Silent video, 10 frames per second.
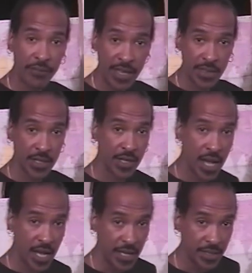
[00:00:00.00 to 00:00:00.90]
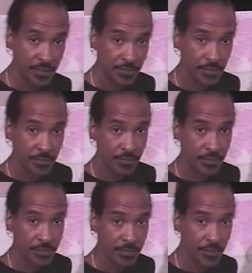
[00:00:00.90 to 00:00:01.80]
faith in God.
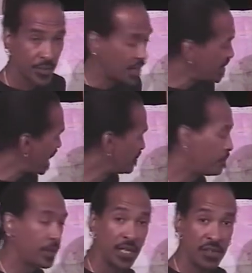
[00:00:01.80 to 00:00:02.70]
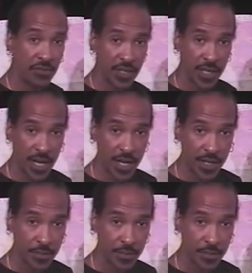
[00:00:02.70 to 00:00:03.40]
They didn't have a belief in God.